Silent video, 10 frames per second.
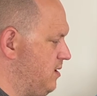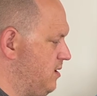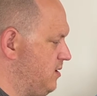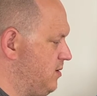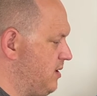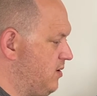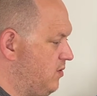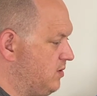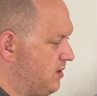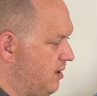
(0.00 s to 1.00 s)
So I can
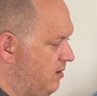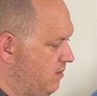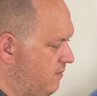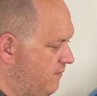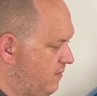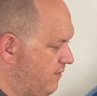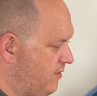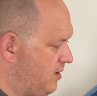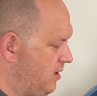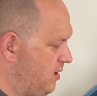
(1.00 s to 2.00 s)
also, if
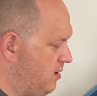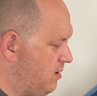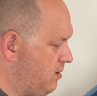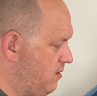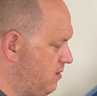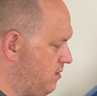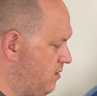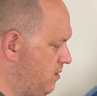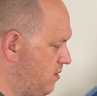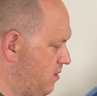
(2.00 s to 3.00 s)
I
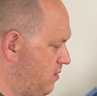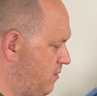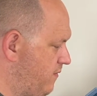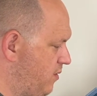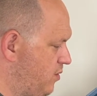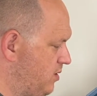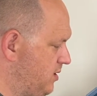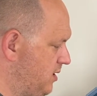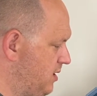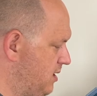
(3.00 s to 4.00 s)

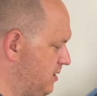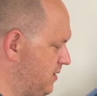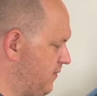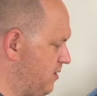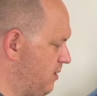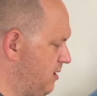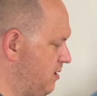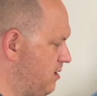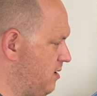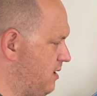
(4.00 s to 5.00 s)
wanted, let's have a quick
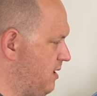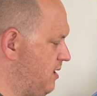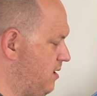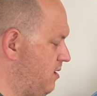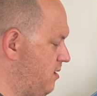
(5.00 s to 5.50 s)
look at